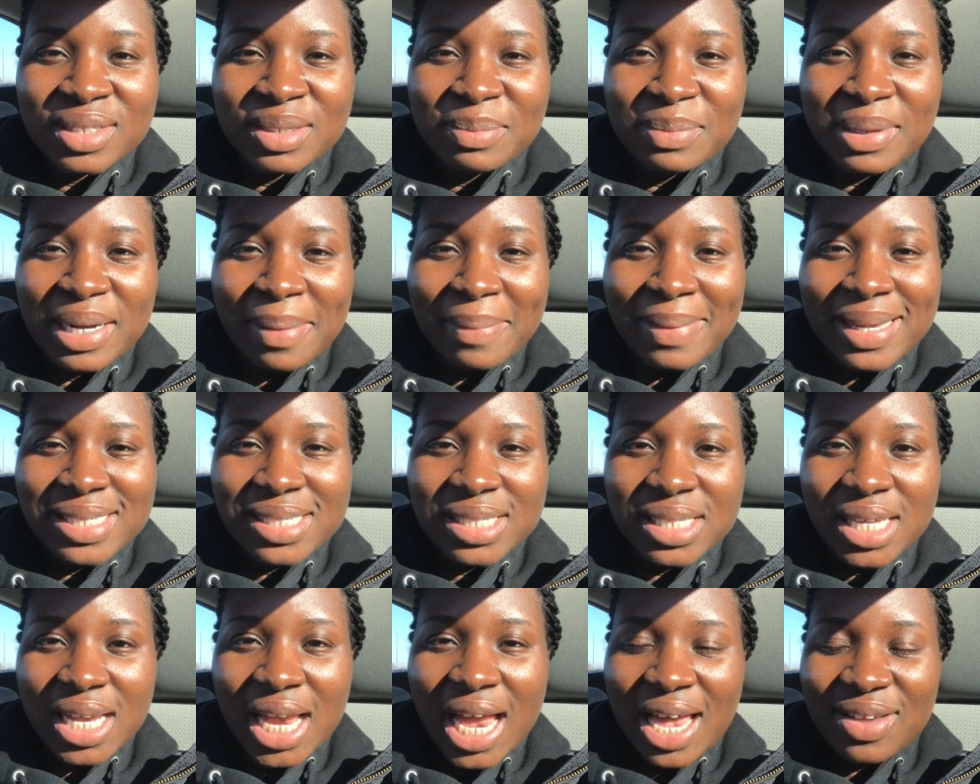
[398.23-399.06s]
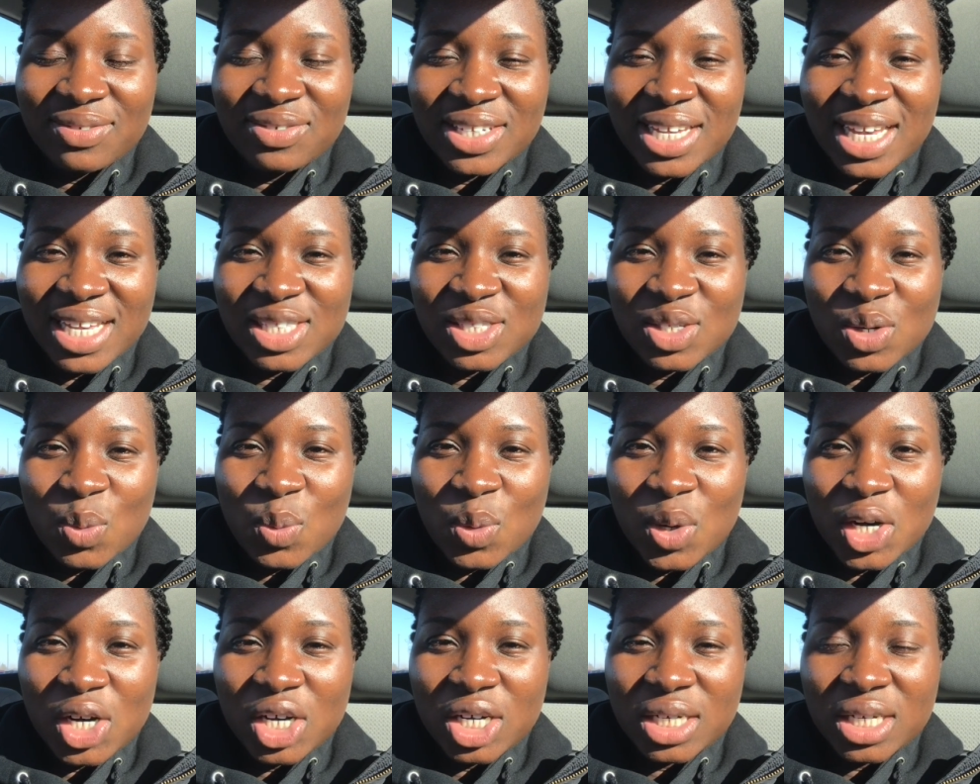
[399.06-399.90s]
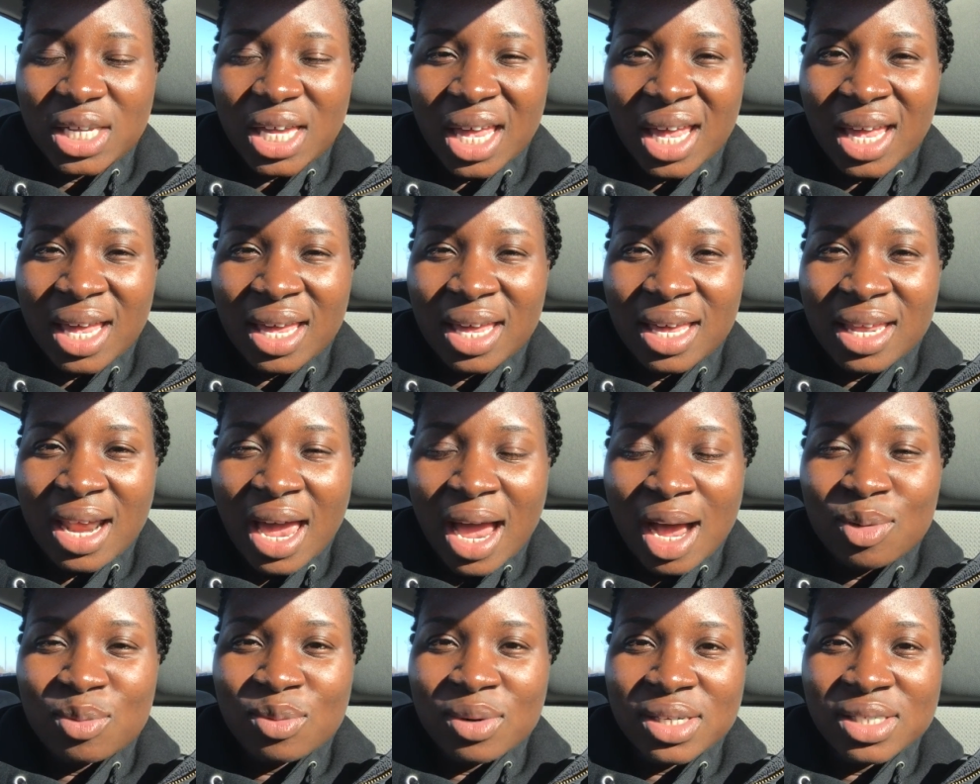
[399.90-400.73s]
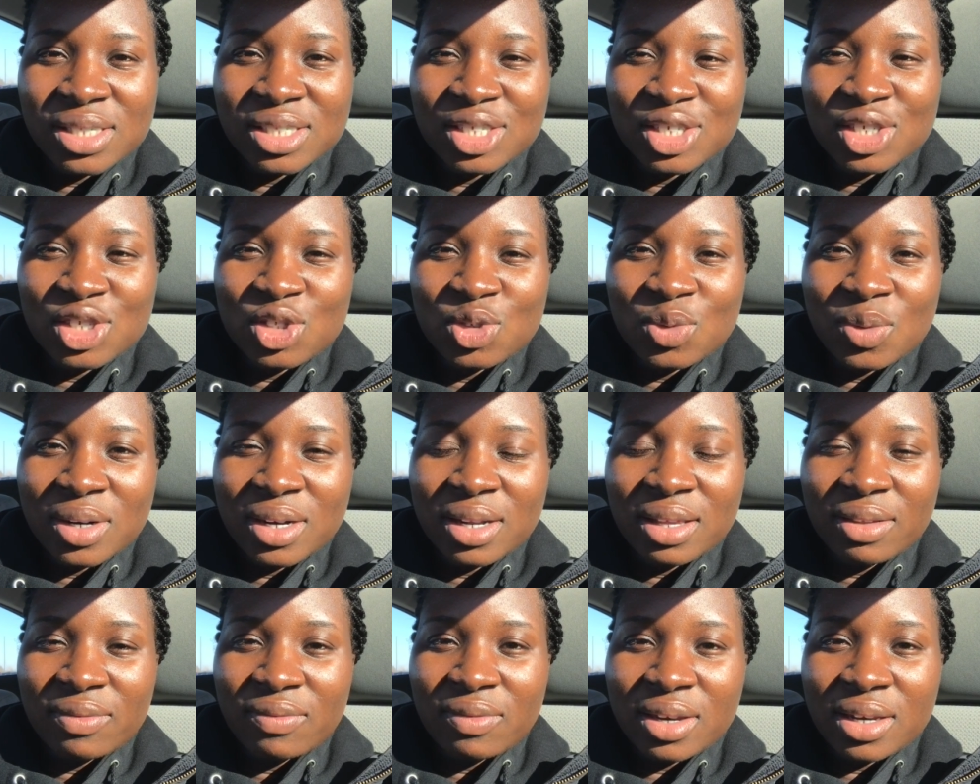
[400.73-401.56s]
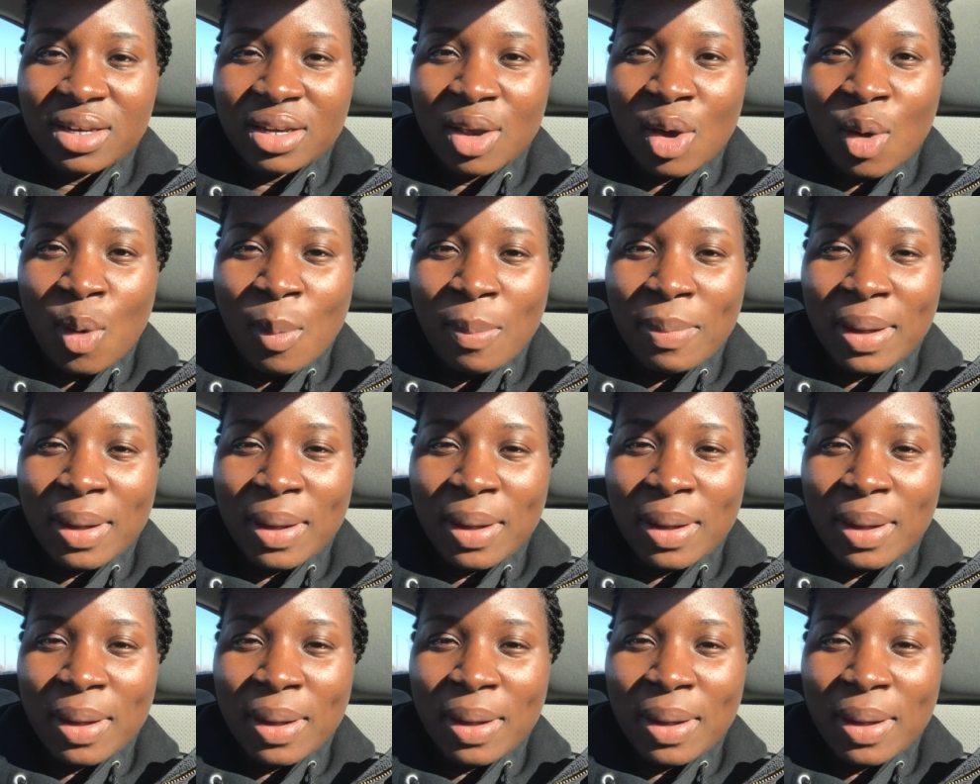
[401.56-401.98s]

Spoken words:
But I basically have to get to work, and I was gonna do another video,